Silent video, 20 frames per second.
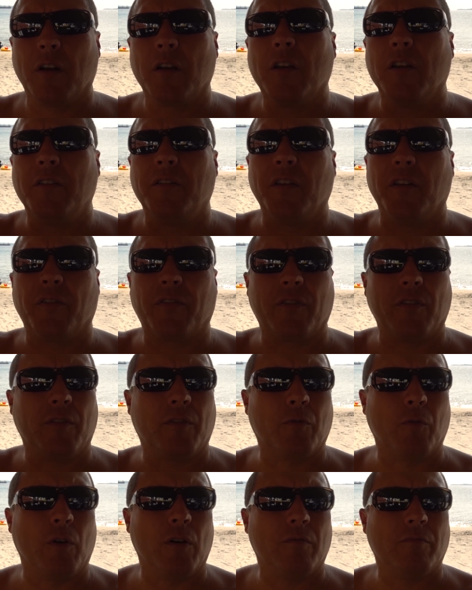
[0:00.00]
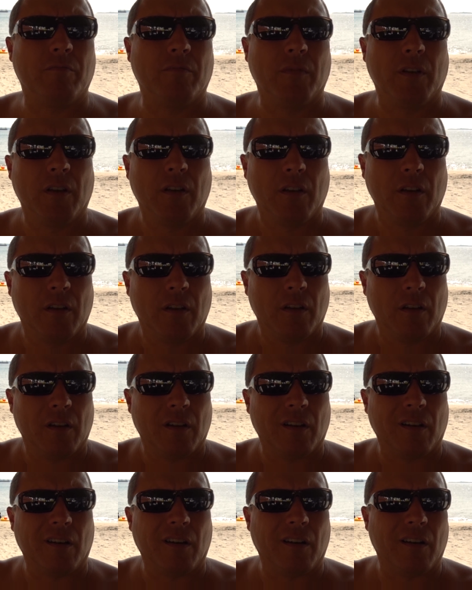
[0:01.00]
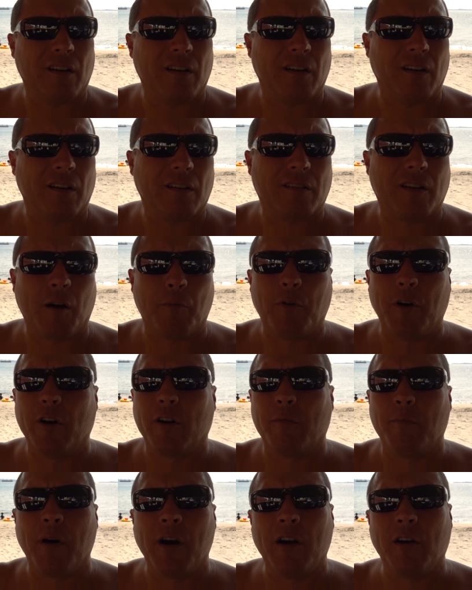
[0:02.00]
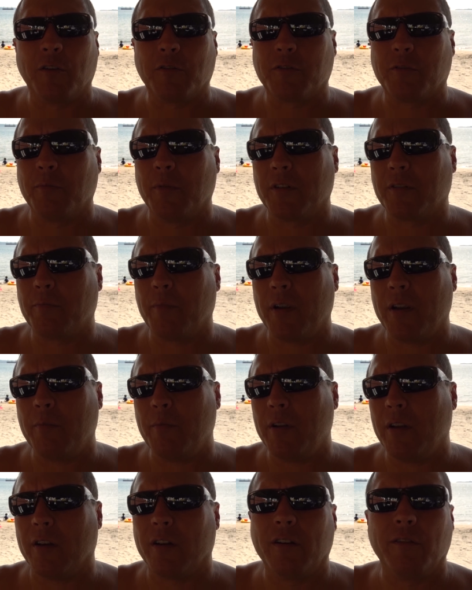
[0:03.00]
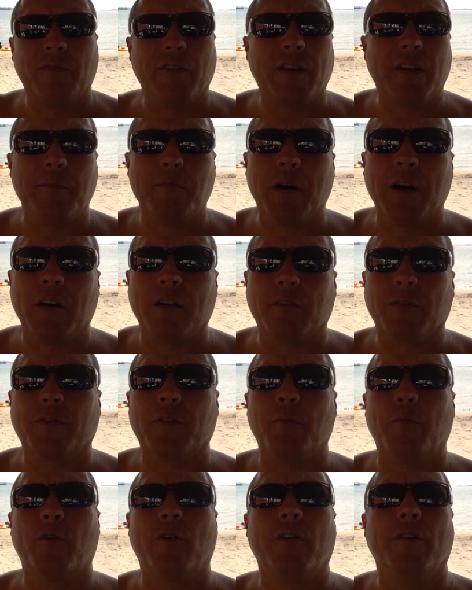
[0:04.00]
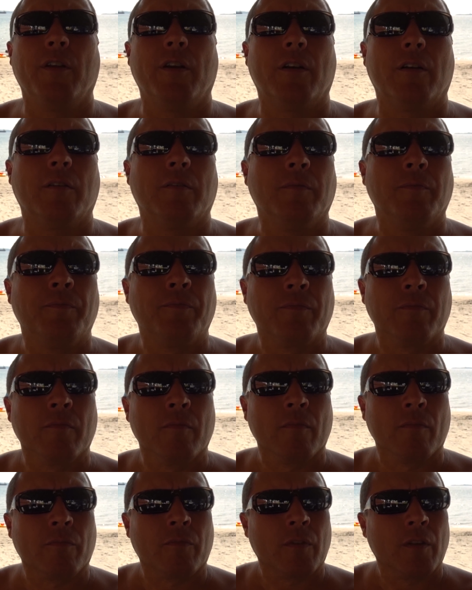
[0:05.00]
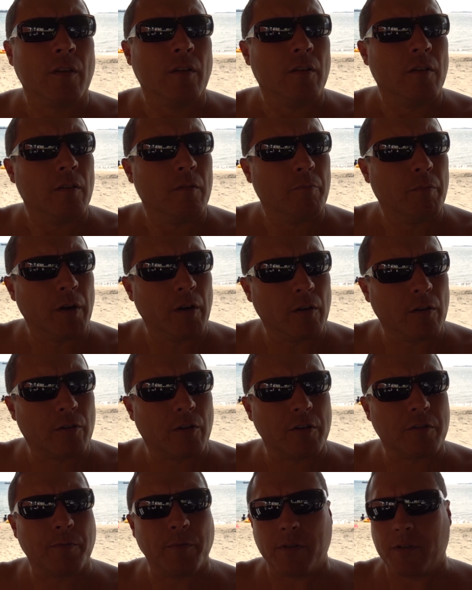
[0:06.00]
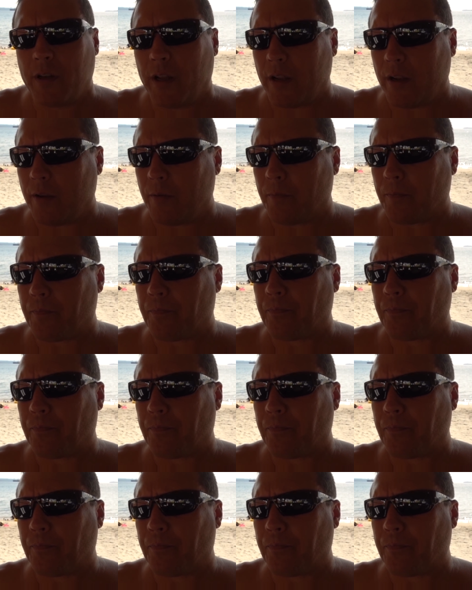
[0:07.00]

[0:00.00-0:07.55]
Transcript: a good distance, what, uh, a couple hundred miles from us, maybe 150 miles, somewhere in there. But on Christmas Day,